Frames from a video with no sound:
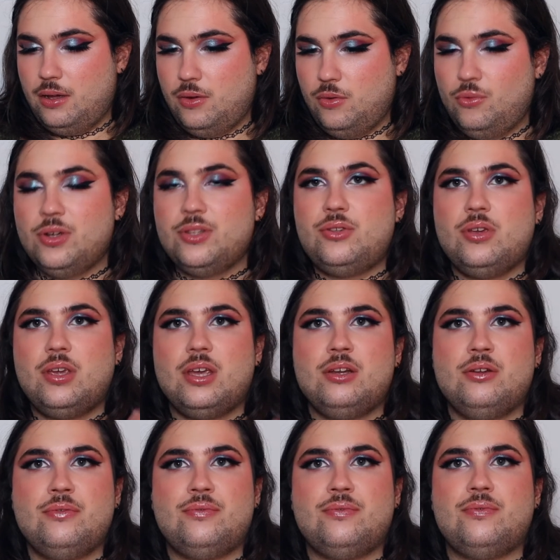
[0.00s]
Once you kind
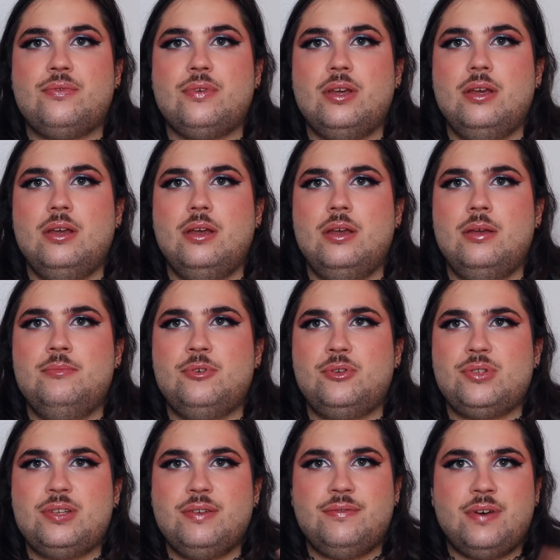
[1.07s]
of
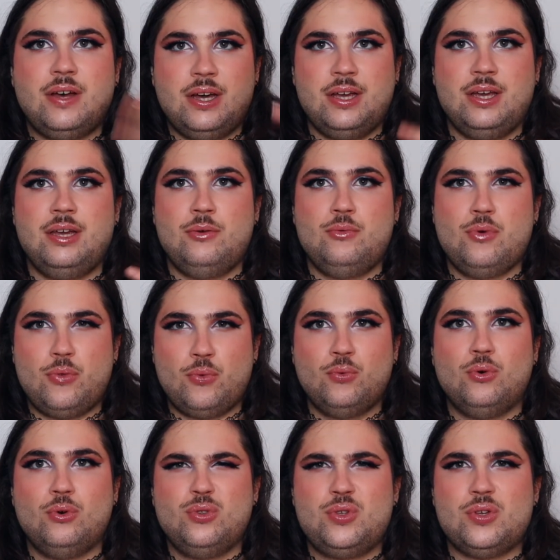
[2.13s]
emulsify it with
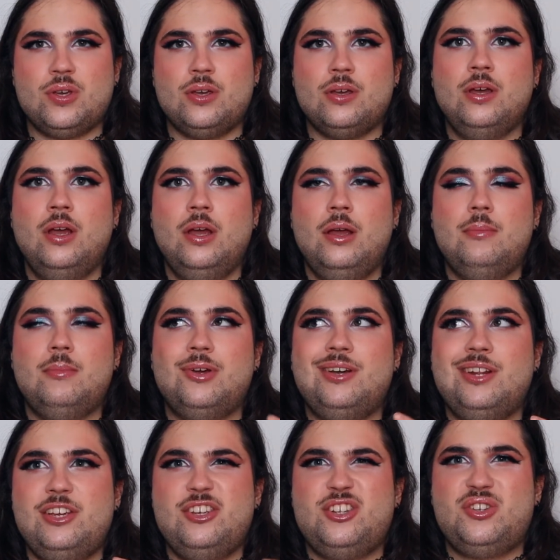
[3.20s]
water, my
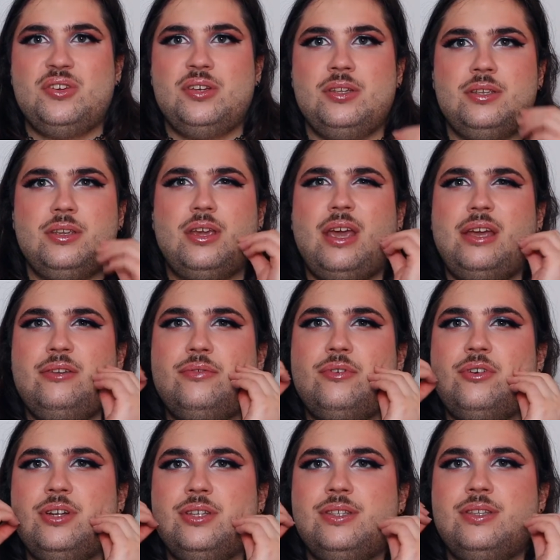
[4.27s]
only issue, it kind of
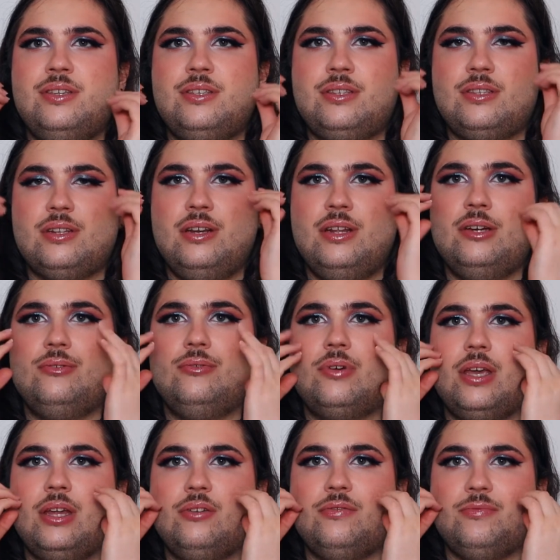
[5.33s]
creates this little
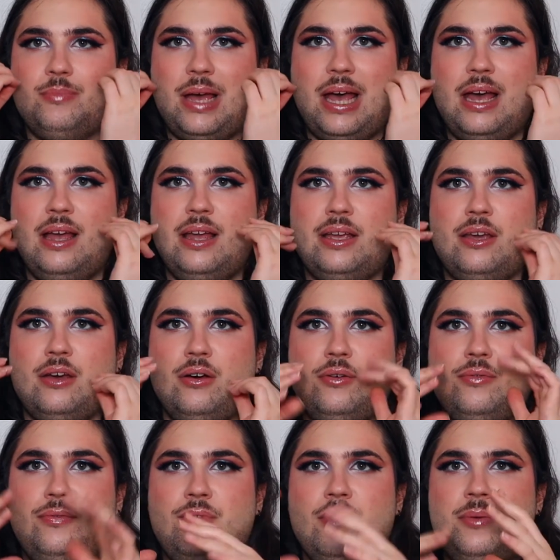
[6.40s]
kind of pack
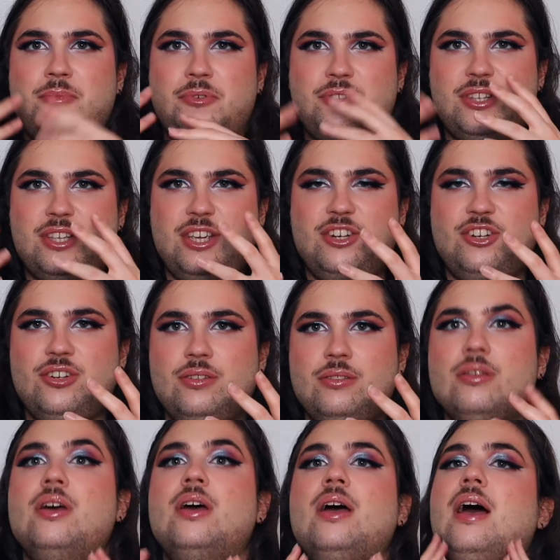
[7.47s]
of
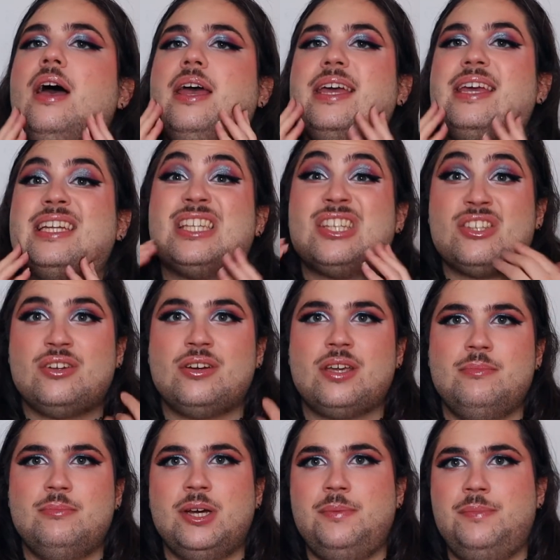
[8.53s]
emulsion. It gets stuck
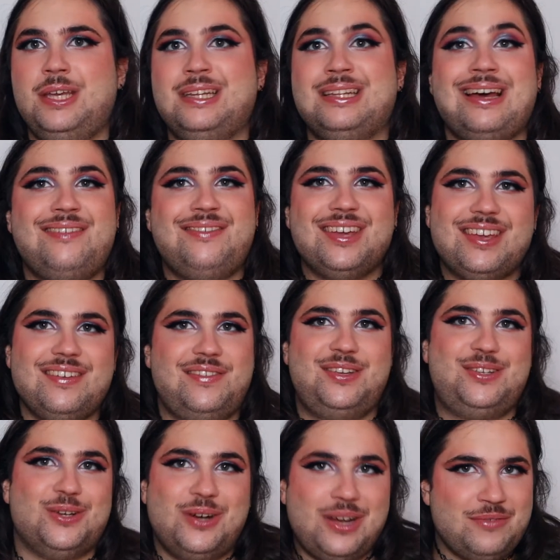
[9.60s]
in my beard. I think if you
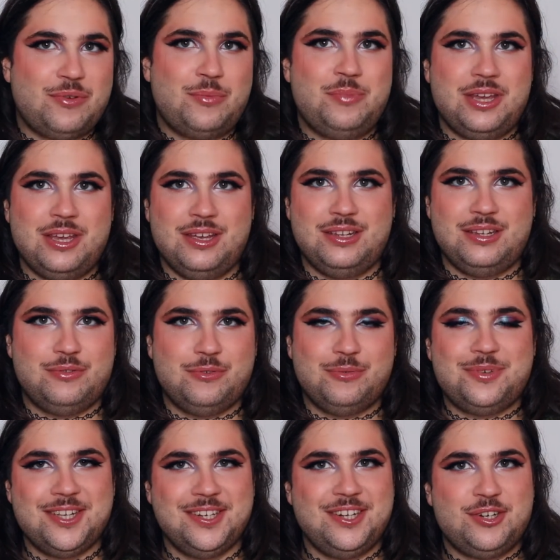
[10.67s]
don't have a beard, it won't
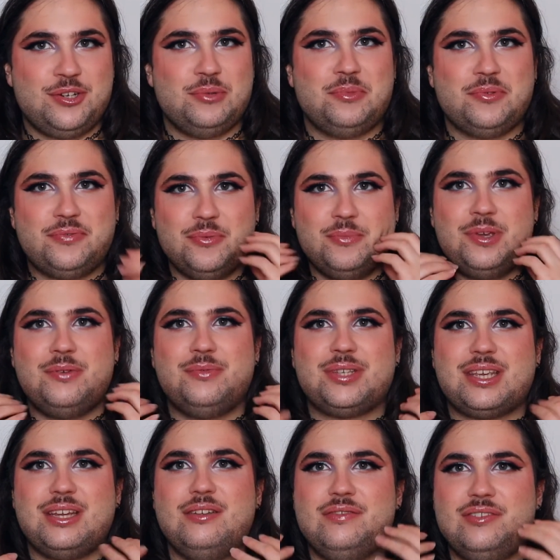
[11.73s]
be an issue, but for me it was
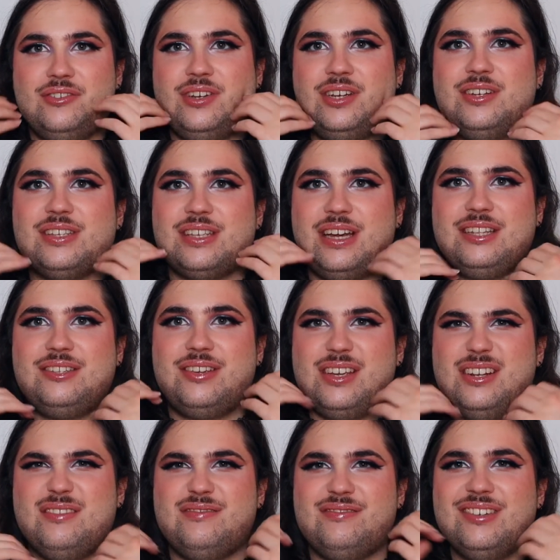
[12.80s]
kind of annoying because I had to
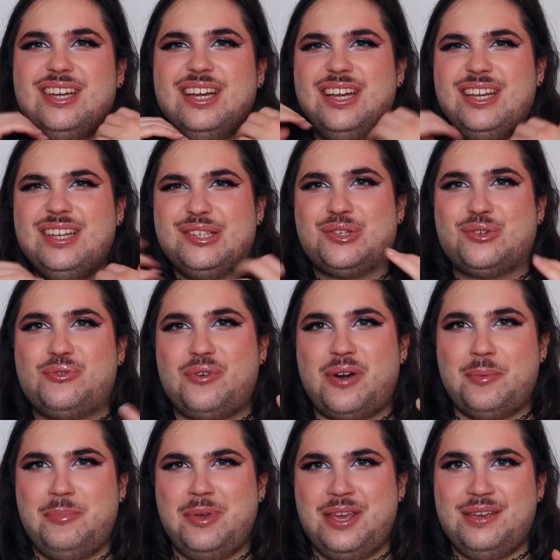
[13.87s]
kind of
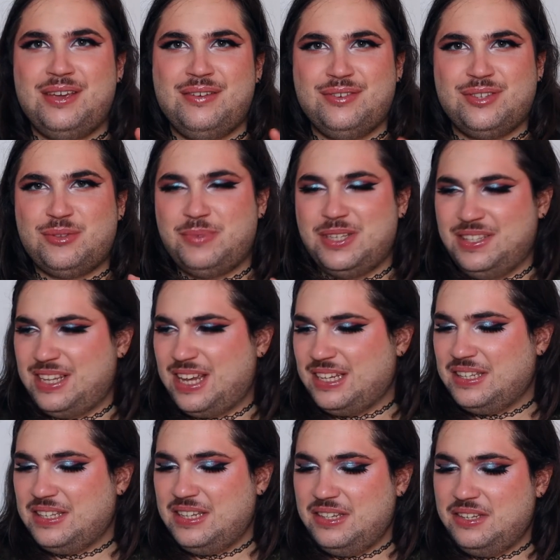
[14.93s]
scrub it. It was a bit
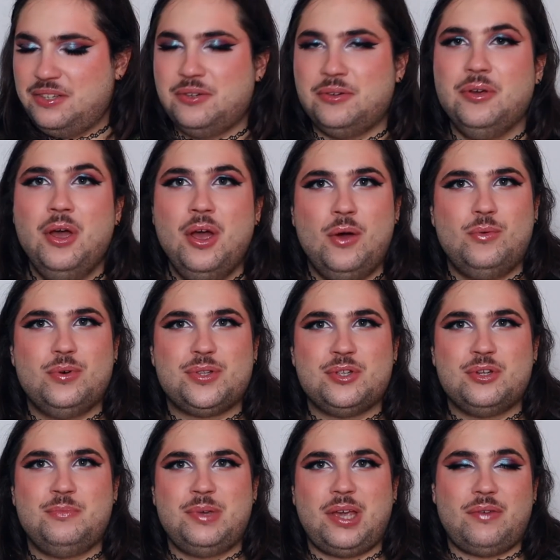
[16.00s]
nasty, so was
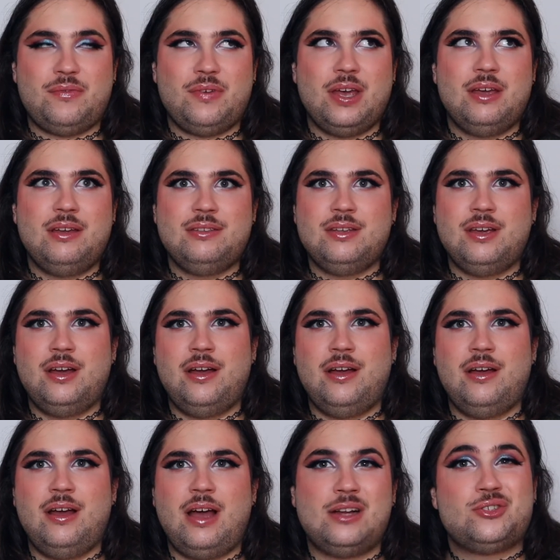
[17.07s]
not a big fan.
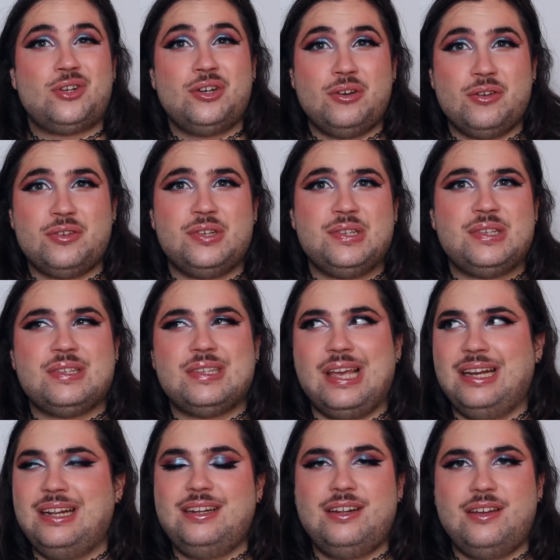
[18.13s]
I tried others
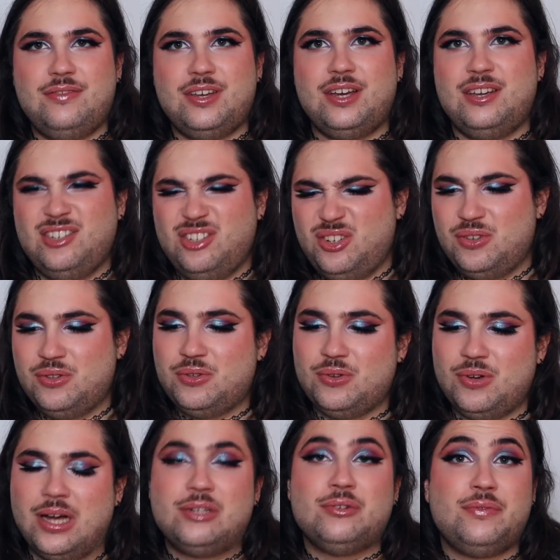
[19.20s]
and I didn't have that issue, so
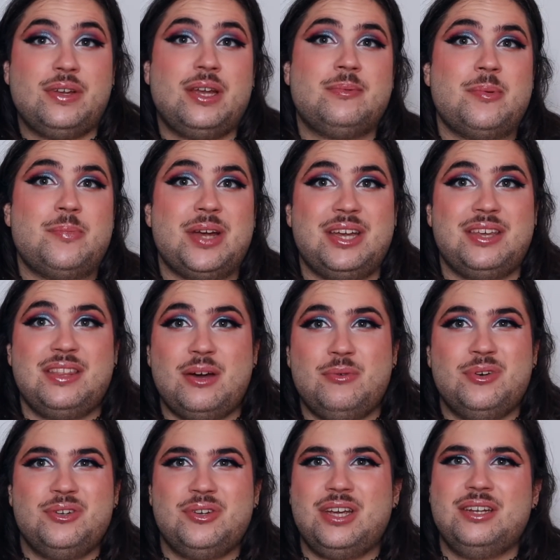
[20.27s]
I don't think I'll be buying that
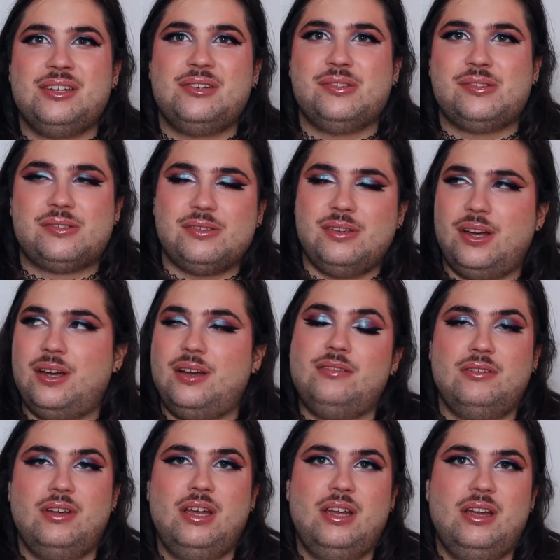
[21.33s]
one again because
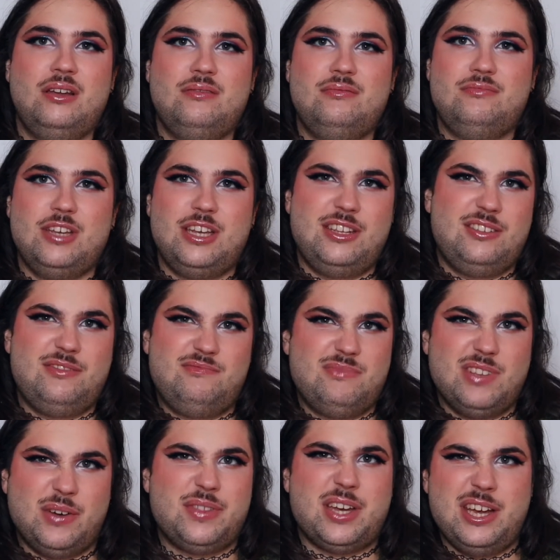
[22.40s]

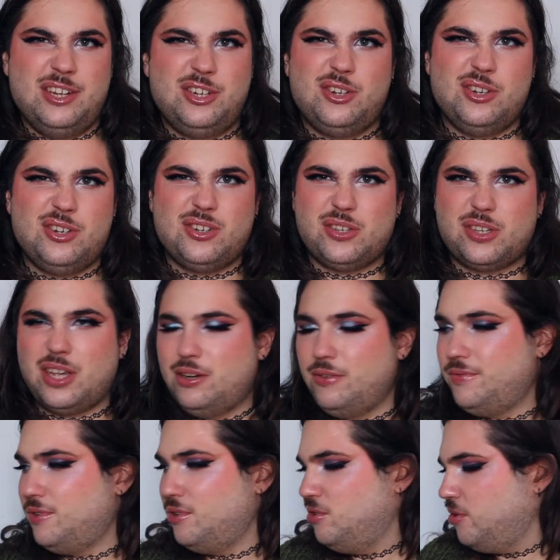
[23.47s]
of that issue. It's just kind
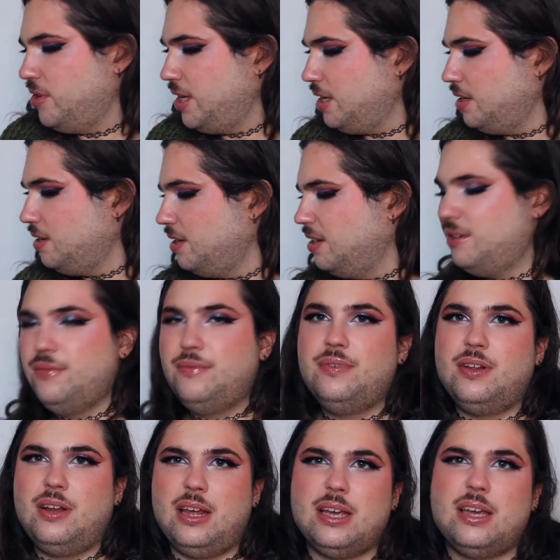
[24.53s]
of annoying. It didn't
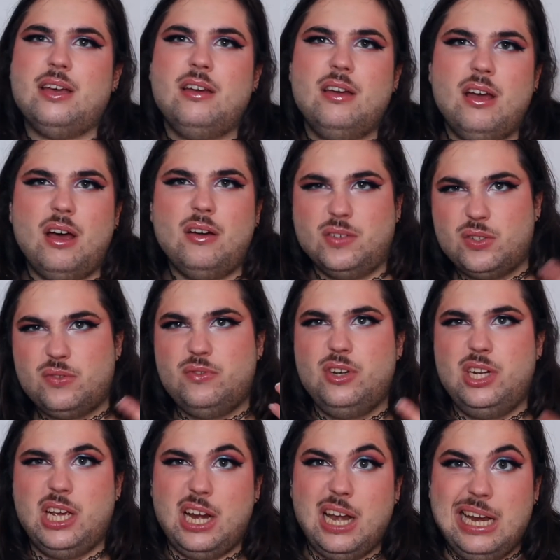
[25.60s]
feel like I was
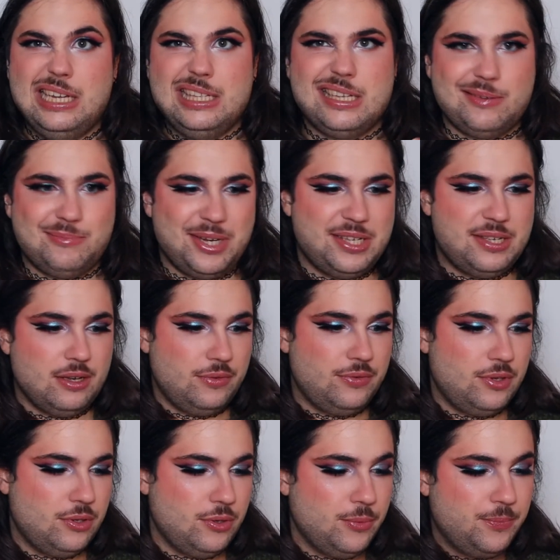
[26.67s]
feeling cleansing myself,
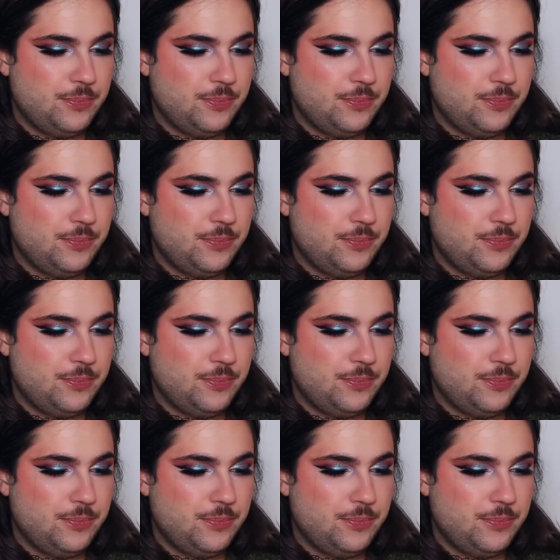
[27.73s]
you know.